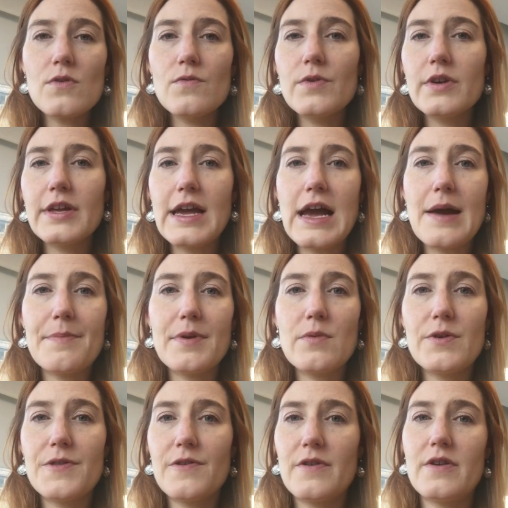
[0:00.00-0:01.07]
Really happy
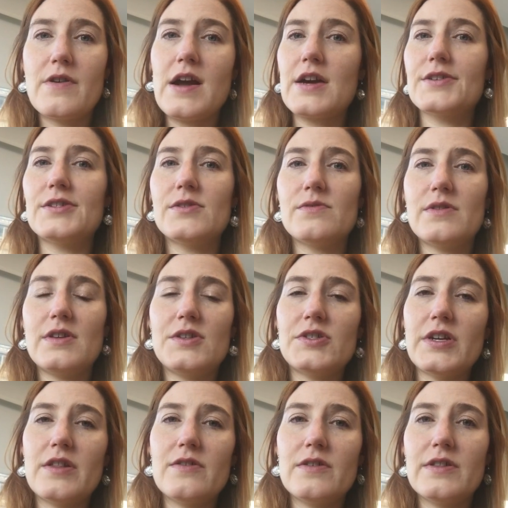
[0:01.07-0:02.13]
with your interactions with
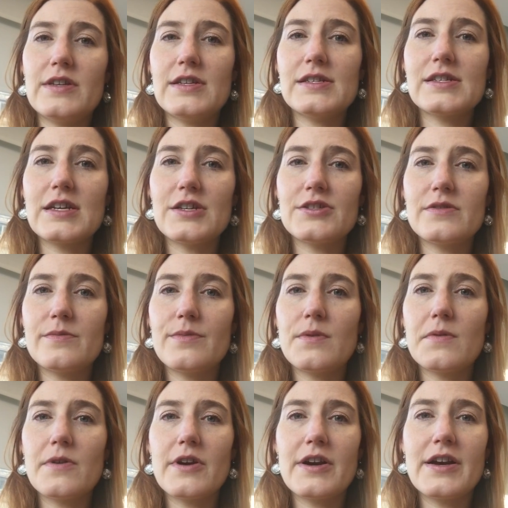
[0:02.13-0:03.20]
each other in the discussion
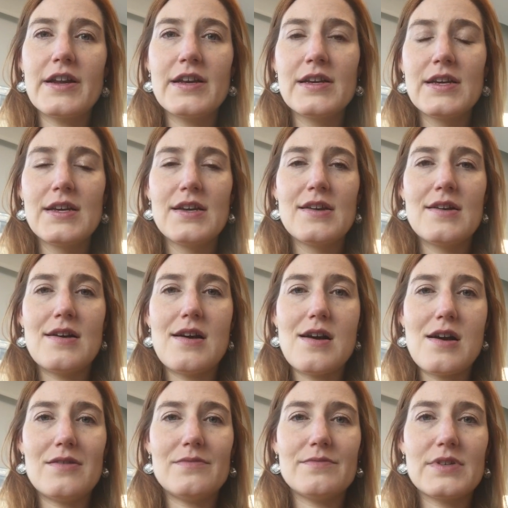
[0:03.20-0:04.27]
board.
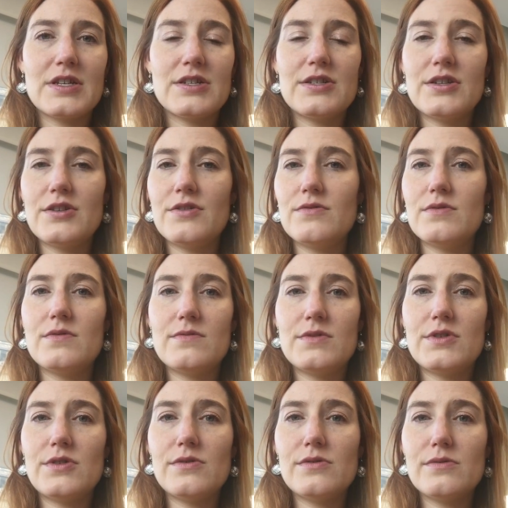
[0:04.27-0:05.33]
Continue
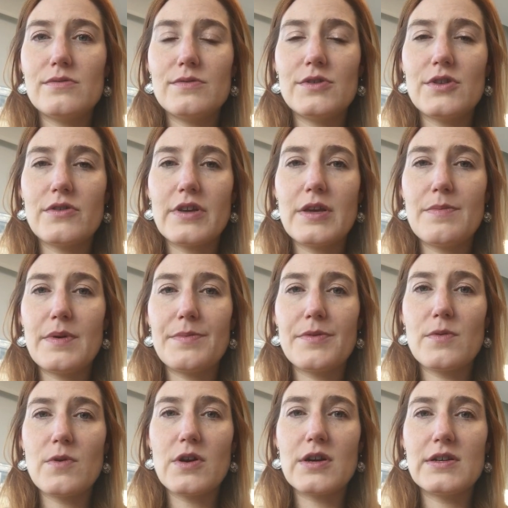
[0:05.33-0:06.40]
to, keep up
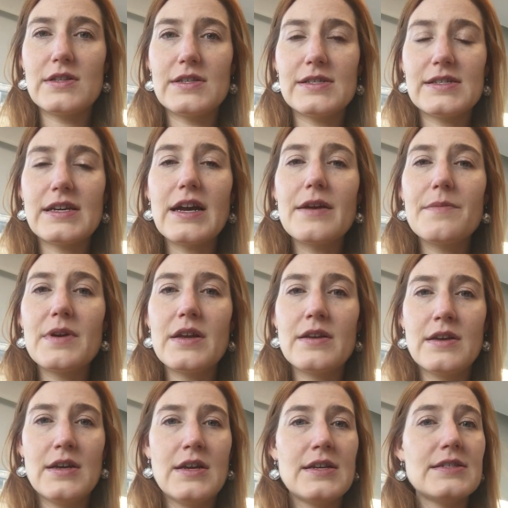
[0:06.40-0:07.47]
your work on the
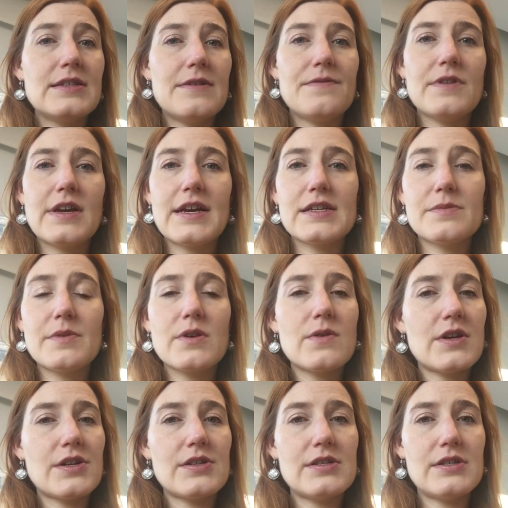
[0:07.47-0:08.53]
assignment. Definitely ask me
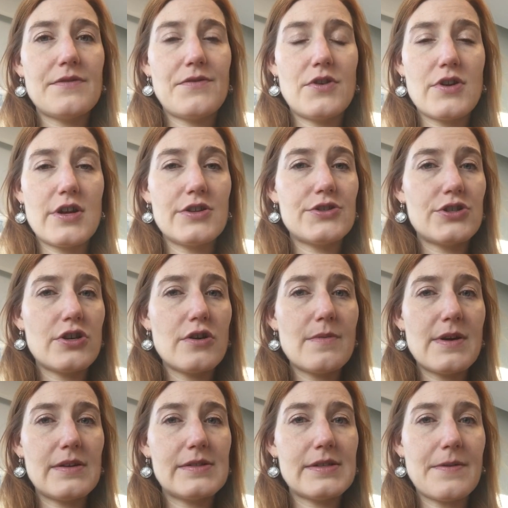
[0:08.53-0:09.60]
questions if you're not sure
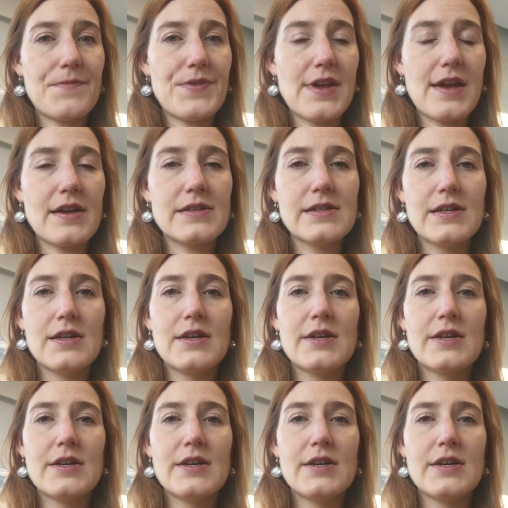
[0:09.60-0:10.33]
about something.